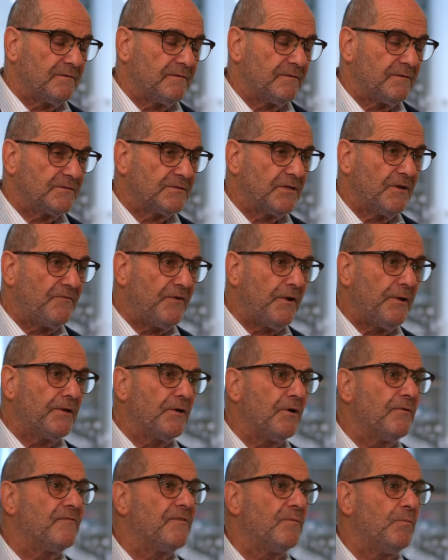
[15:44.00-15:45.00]
So following
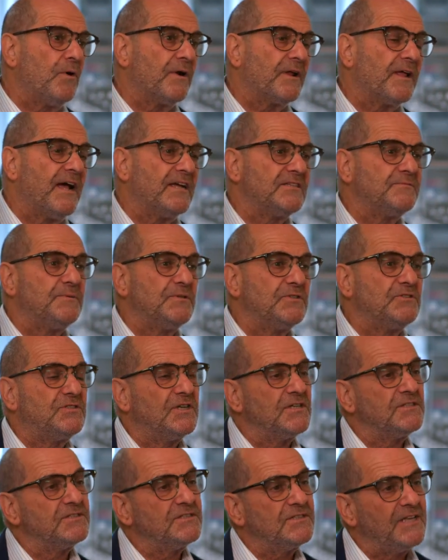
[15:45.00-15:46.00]
on from what Casper's
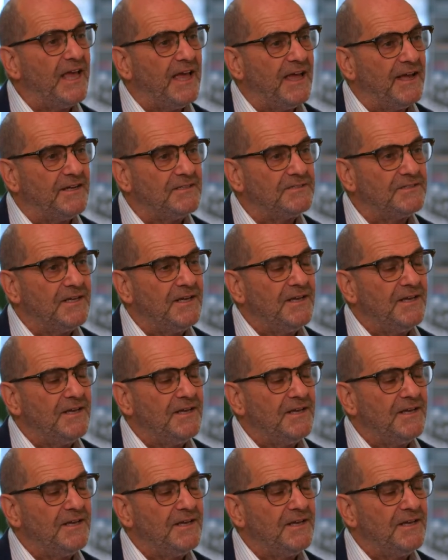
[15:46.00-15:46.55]
just said,